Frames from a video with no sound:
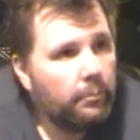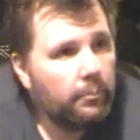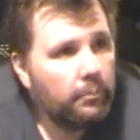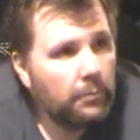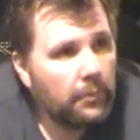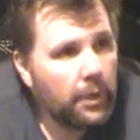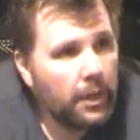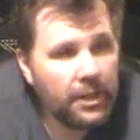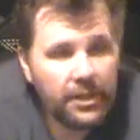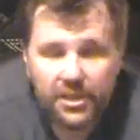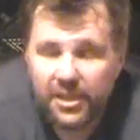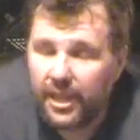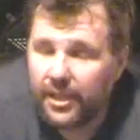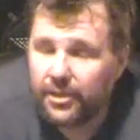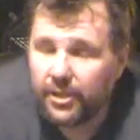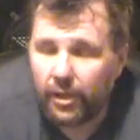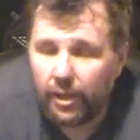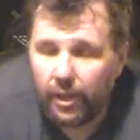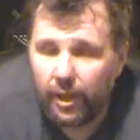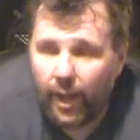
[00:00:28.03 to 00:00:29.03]
He says
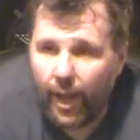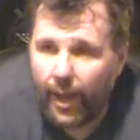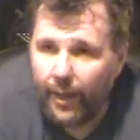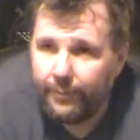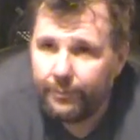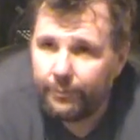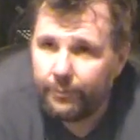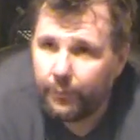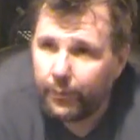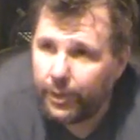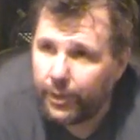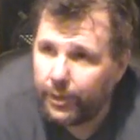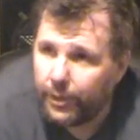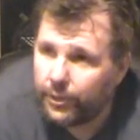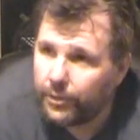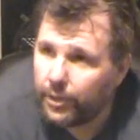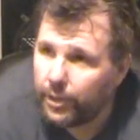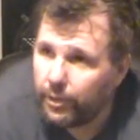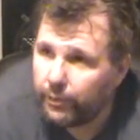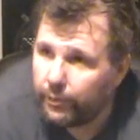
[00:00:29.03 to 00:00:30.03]
it a lot when he
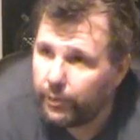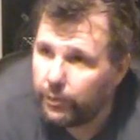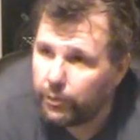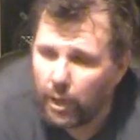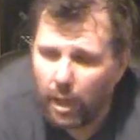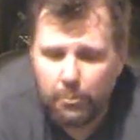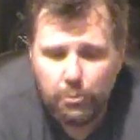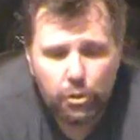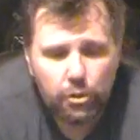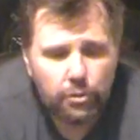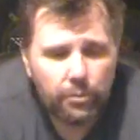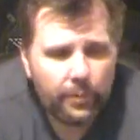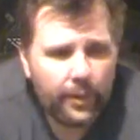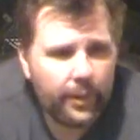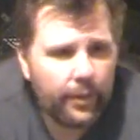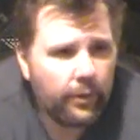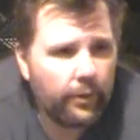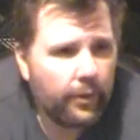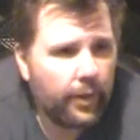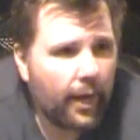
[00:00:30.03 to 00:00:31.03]
does interviews. I'm just a
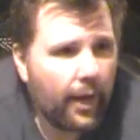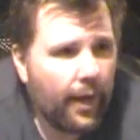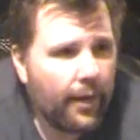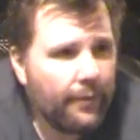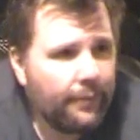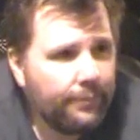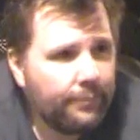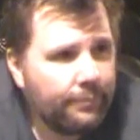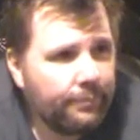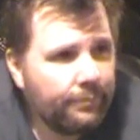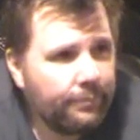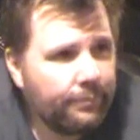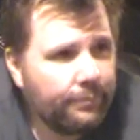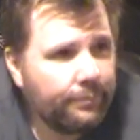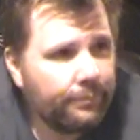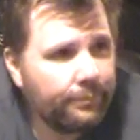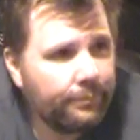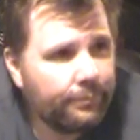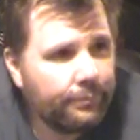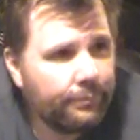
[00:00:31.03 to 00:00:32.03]
regular guy.
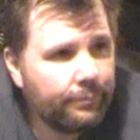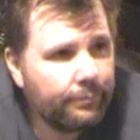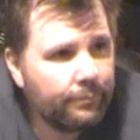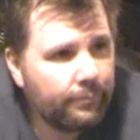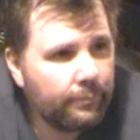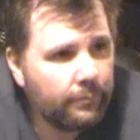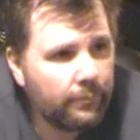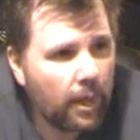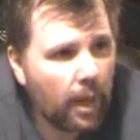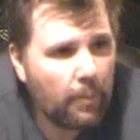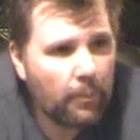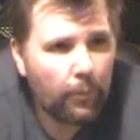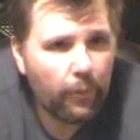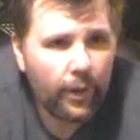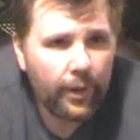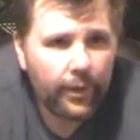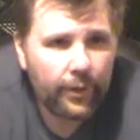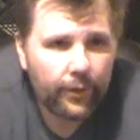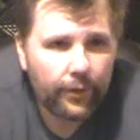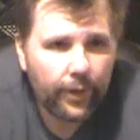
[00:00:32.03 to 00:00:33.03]
I'm a
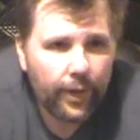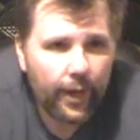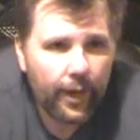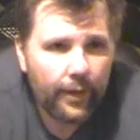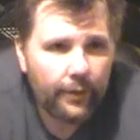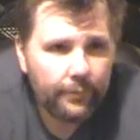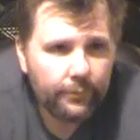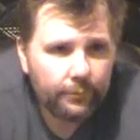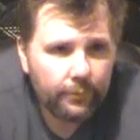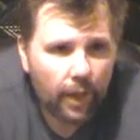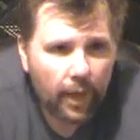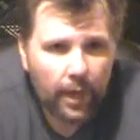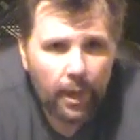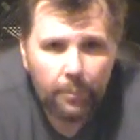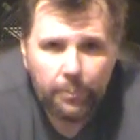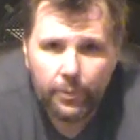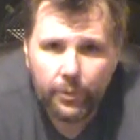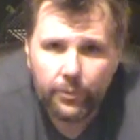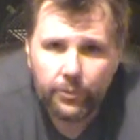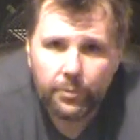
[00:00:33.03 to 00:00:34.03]
regular guy. I
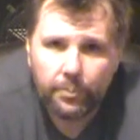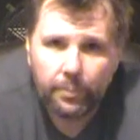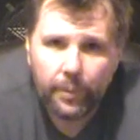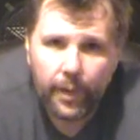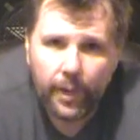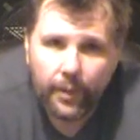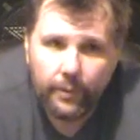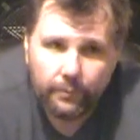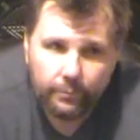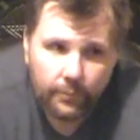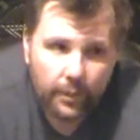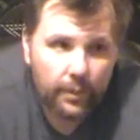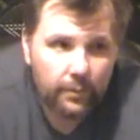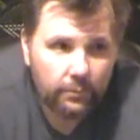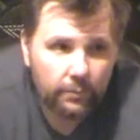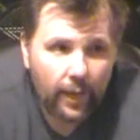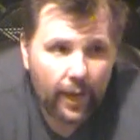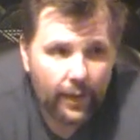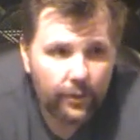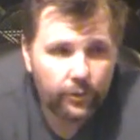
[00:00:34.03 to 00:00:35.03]
got bills to pay. He
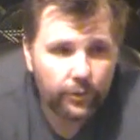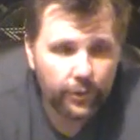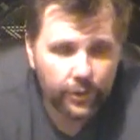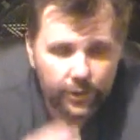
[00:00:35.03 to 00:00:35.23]
actually